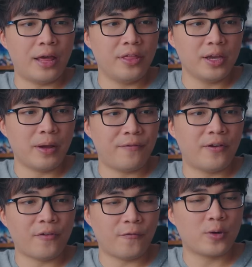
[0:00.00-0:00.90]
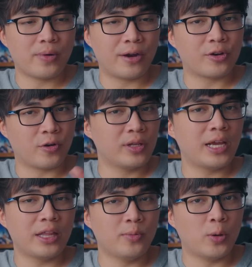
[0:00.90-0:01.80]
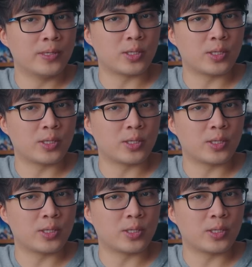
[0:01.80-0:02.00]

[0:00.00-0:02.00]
I think my favorite figure brand currently at the moment